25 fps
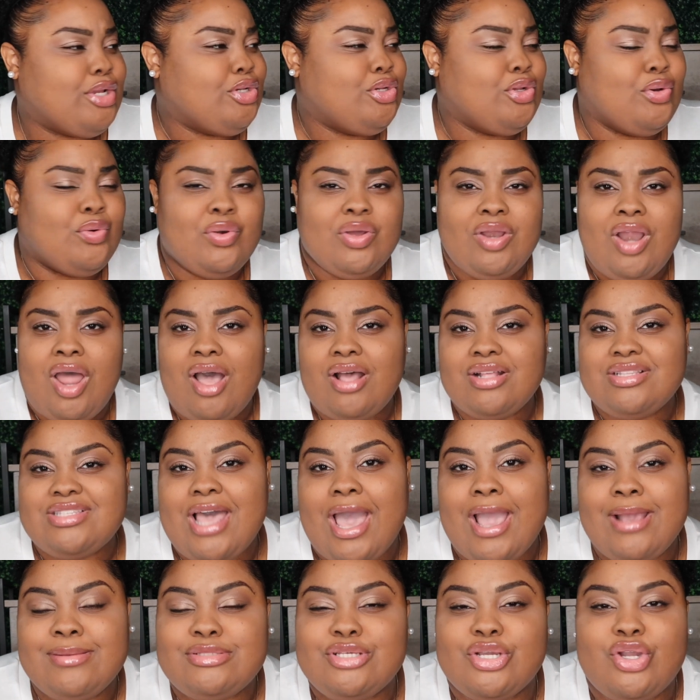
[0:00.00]
doing all
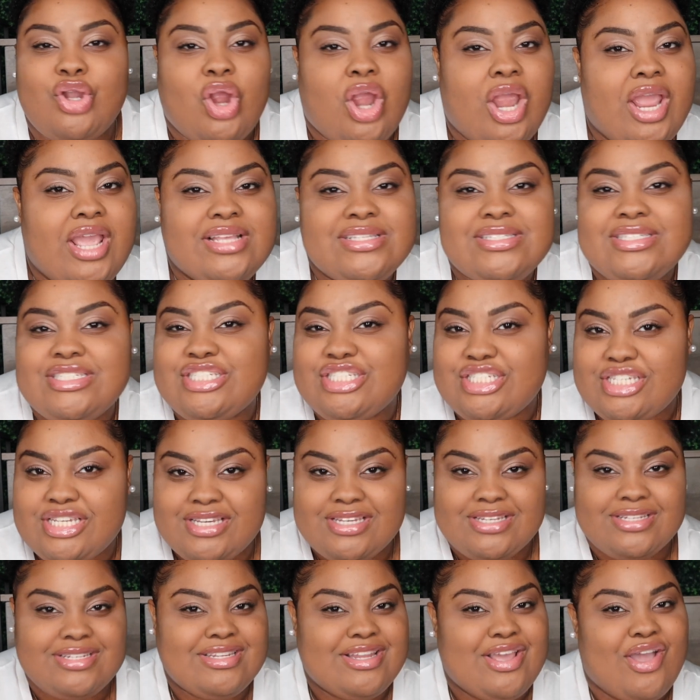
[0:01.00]
types of crazy
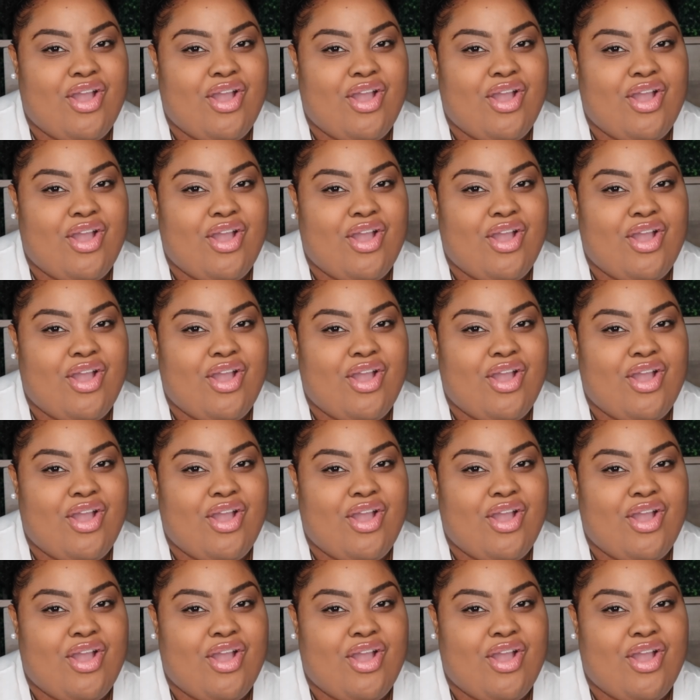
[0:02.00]
shit.